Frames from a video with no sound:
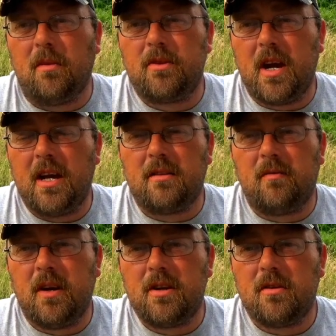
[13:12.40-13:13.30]
with Chad's
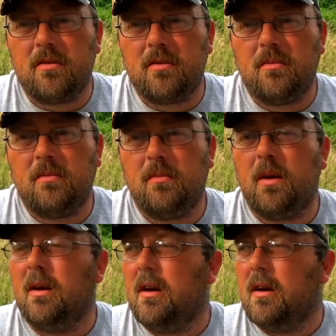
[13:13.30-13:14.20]
Adventures.
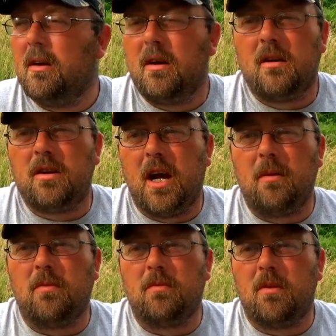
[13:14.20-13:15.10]
Chad
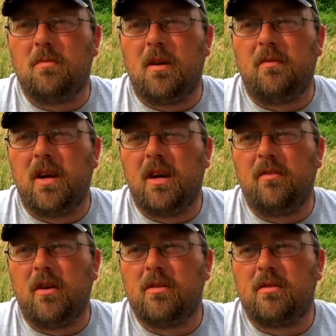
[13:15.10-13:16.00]
was one of my very
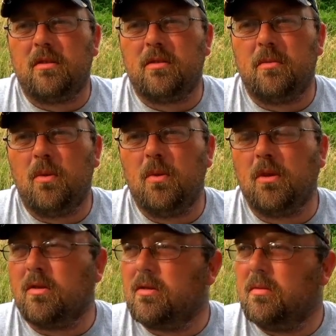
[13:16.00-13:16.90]
first
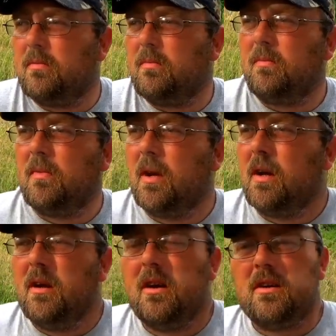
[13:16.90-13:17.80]
supporters.
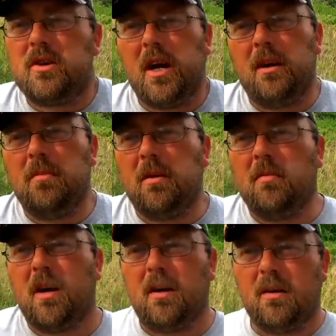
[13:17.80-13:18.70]
Chad made
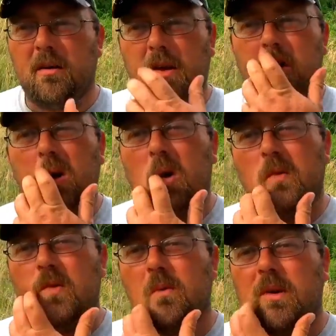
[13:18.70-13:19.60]
my logo
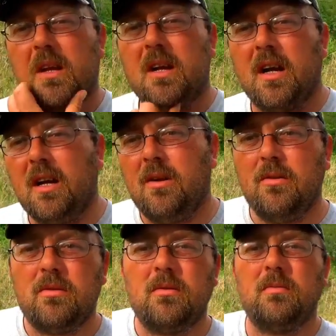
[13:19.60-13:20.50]
for me that I
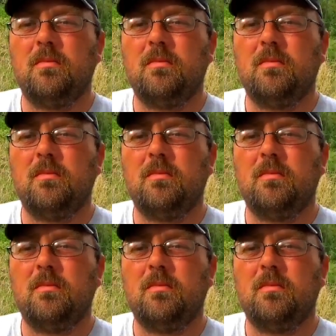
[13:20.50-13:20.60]
use.